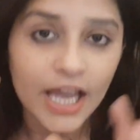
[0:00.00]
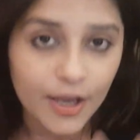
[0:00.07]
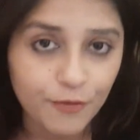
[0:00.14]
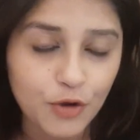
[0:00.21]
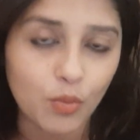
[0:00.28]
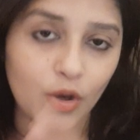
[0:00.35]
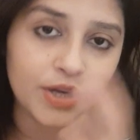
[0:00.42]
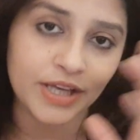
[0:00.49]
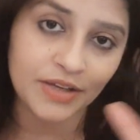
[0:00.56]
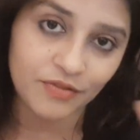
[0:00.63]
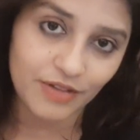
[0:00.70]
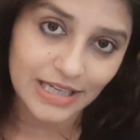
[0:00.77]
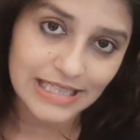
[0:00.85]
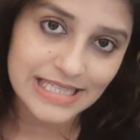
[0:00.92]
if you want to
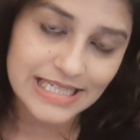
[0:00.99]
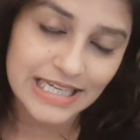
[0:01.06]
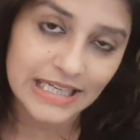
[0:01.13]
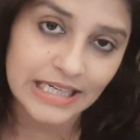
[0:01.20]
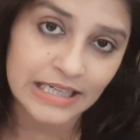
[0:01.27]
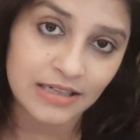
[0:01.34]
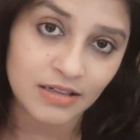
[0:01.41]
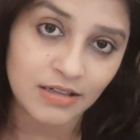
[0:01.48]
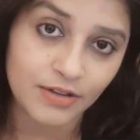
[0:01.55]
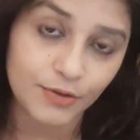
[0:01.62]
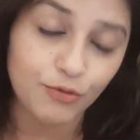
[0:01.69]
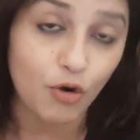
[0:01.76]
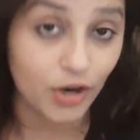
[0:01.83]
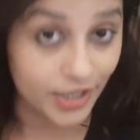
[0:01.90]
invest in
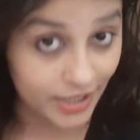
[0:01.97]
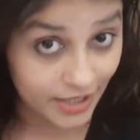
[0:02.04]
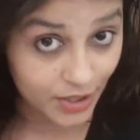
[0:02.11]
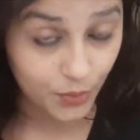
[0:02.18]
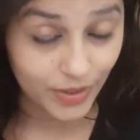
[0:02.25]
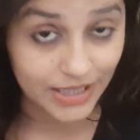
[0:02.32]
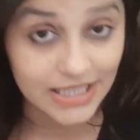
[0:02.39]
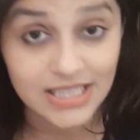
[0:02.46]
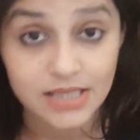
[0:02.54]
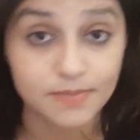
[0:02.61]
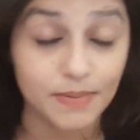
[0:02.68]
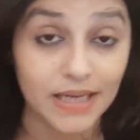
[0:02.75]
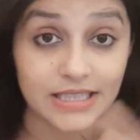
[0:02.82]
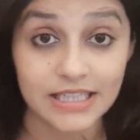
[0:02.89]
foreign
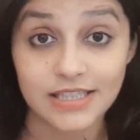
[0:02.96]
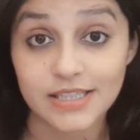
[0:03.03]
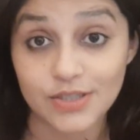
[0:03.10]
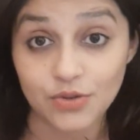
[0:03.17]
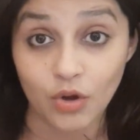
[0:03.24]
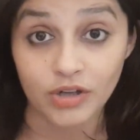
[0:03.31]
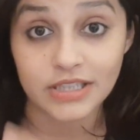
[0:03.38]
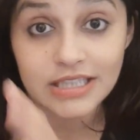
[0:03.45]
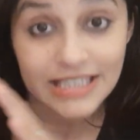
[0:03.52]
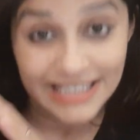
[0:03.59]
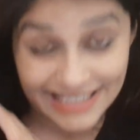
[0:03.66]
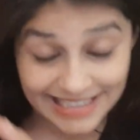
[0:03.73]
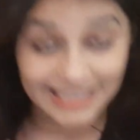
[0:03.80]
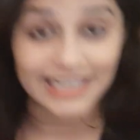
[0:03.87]
equities but it's not
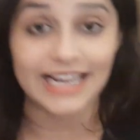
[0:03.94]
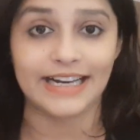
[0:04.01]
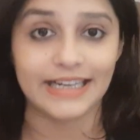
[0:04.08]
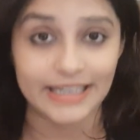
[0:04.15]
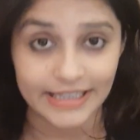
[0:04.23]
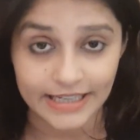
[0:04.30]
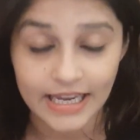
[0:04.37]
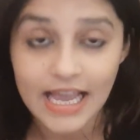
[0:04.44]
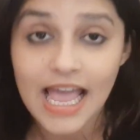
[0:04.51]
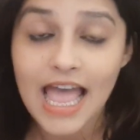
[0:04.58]
directly,